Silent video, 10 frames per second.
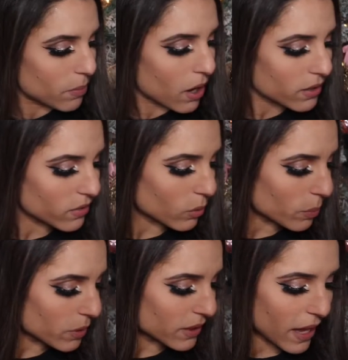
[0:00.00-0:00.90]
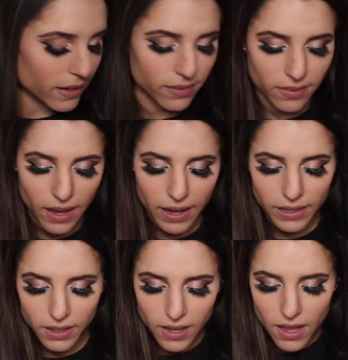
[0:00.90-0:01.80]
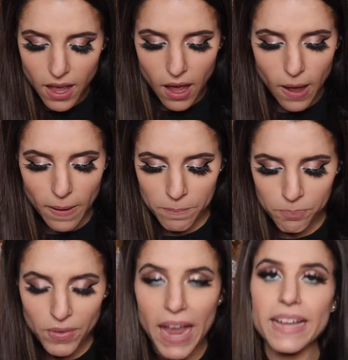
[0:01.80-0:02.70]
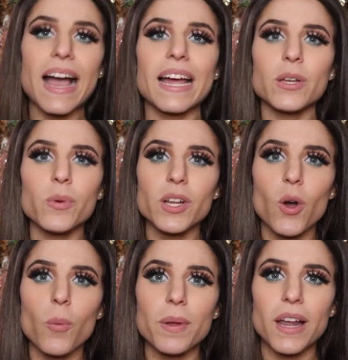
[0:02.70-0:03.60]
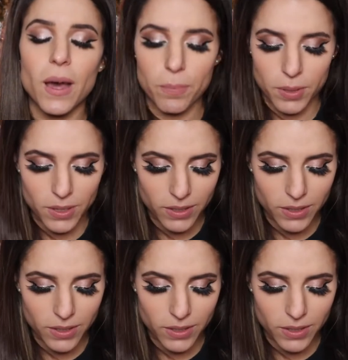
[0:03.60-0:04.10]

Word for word: box, so we'll put that aside. Um, I kind of want to open up,